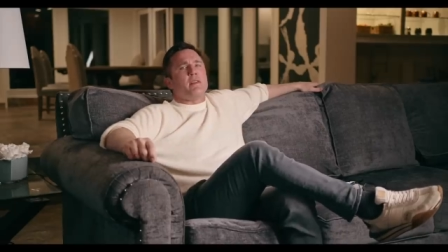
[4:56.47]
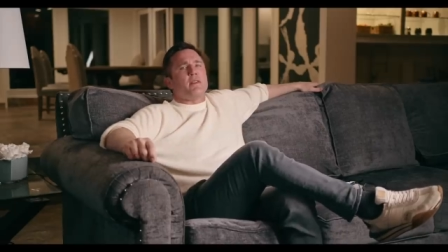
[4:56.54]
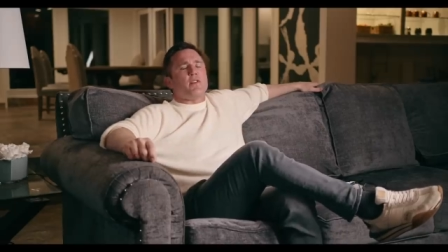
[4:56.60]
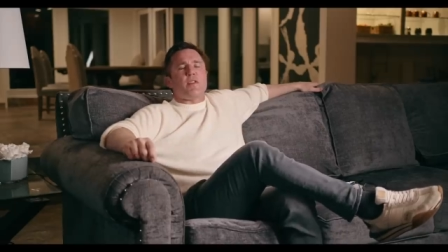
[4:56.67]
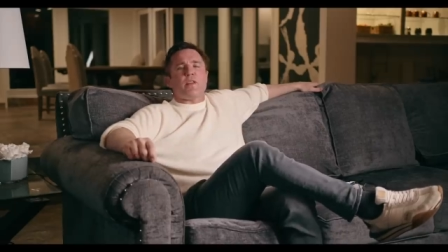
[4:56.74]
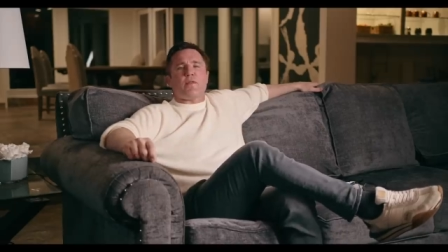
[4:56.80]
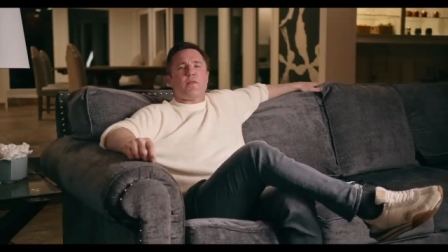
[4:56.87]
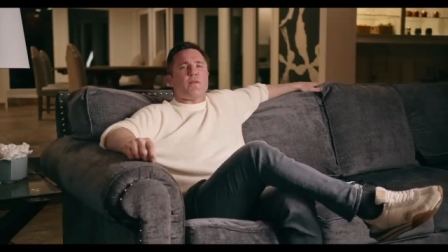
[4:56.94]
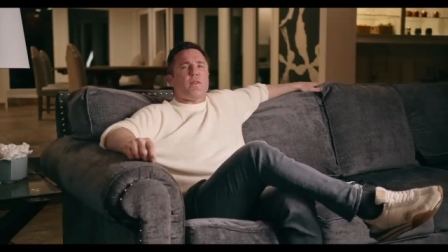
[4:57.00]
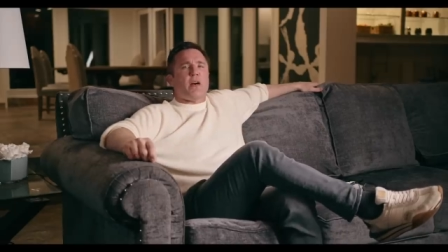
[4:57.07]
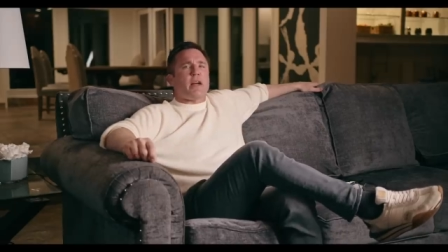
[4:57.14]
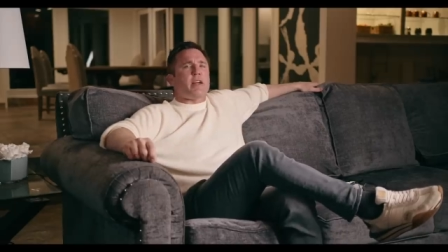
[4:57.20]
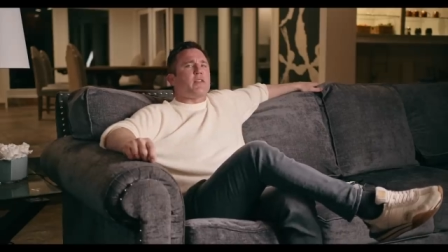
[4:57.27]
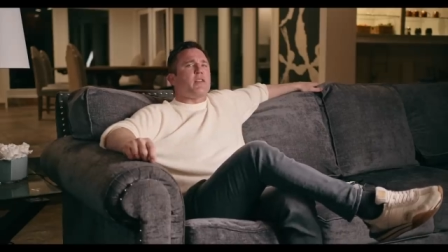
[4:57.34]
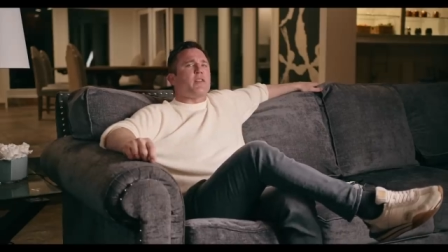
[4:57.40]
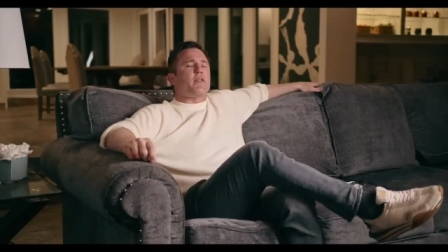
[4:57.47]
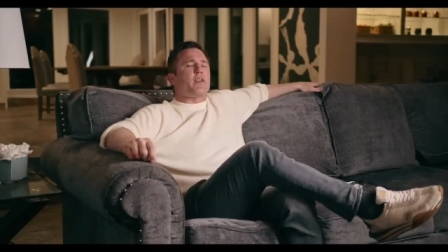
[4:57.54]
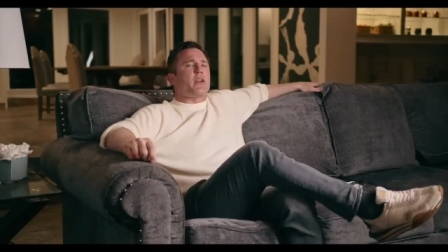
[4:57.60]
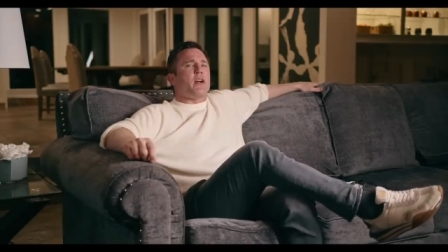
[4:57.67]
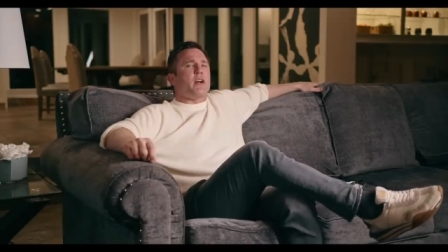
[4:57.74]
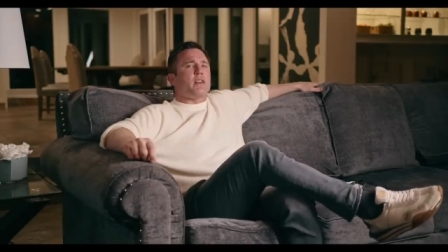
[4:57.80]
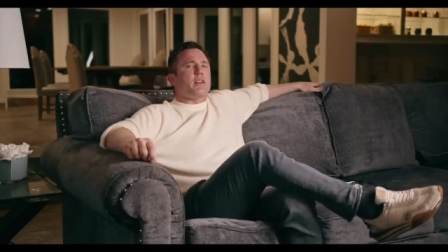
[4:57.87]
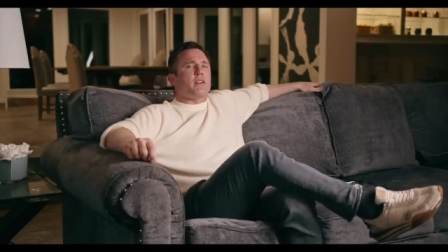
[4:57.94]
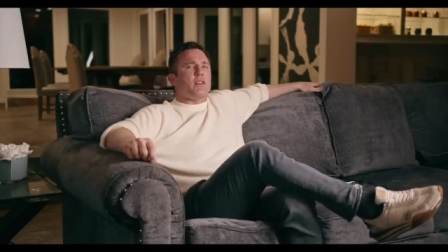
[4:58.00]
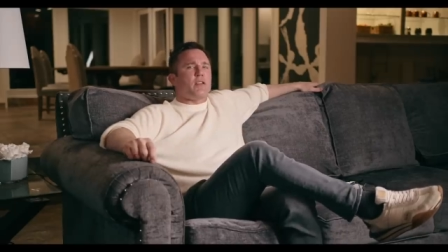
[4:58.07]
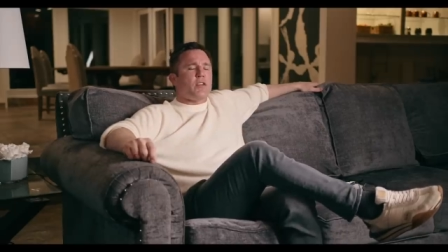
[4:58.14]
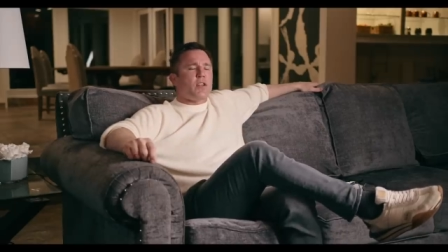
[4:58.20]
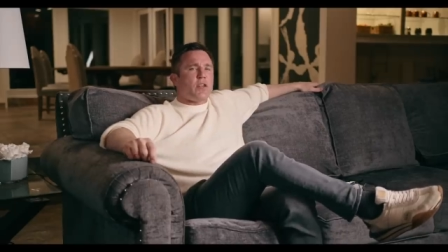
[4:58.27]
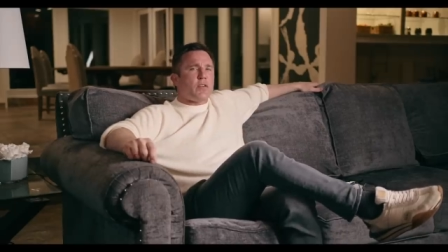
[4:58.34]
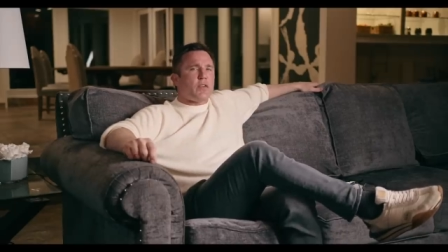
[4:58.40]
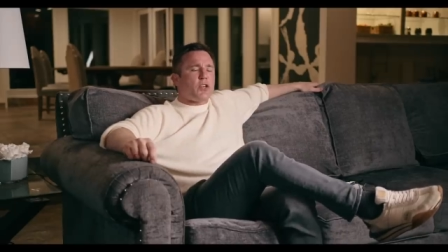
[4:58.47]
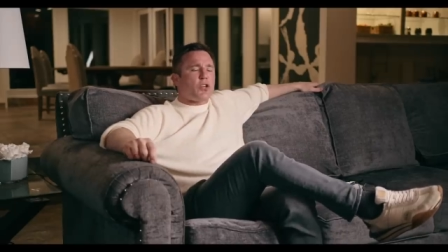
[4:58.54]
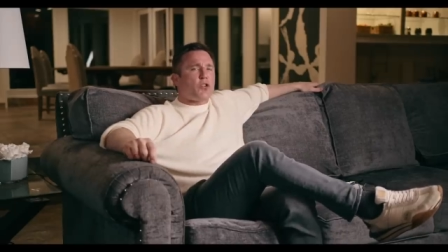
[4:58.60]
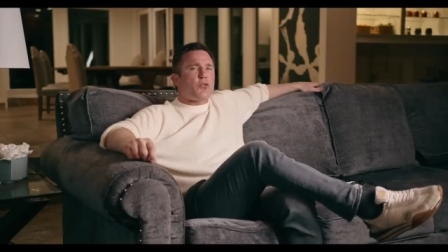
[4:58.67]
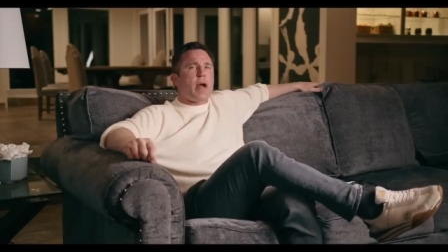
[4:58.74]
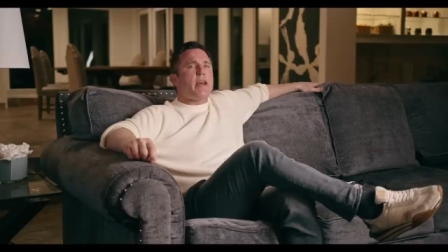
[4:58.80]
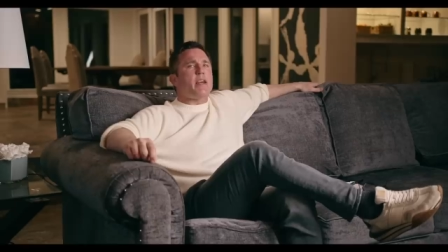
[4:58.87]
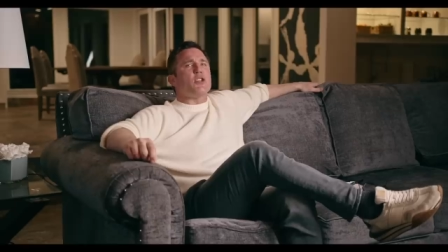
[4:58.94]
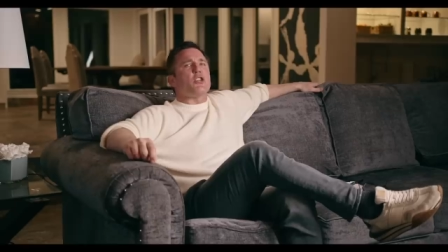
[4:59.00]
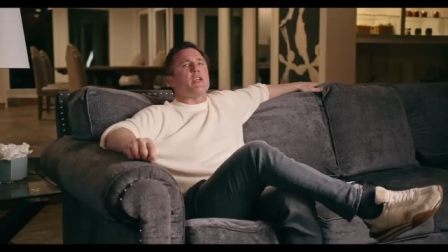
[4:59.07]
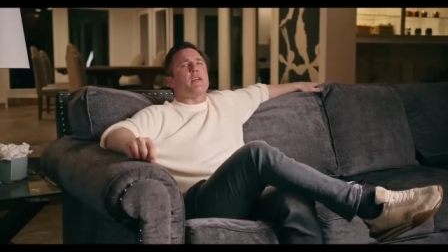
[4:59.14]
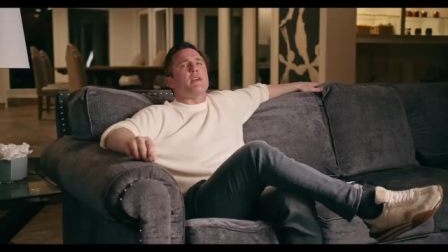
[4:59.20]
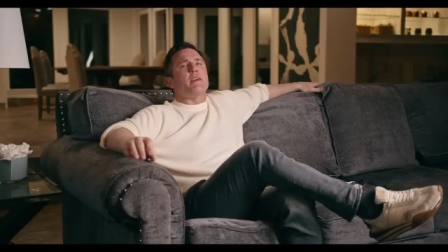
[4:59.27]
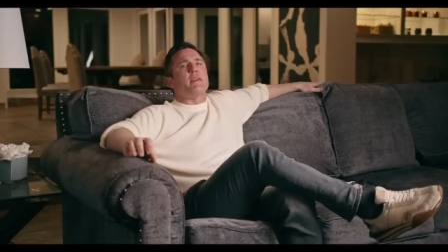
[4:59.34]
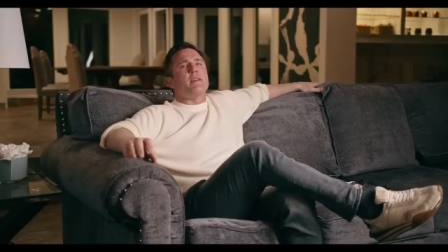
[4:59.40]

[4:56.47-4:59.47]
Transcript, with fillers: It's a different fight. It's a different contest. It's a different strategy.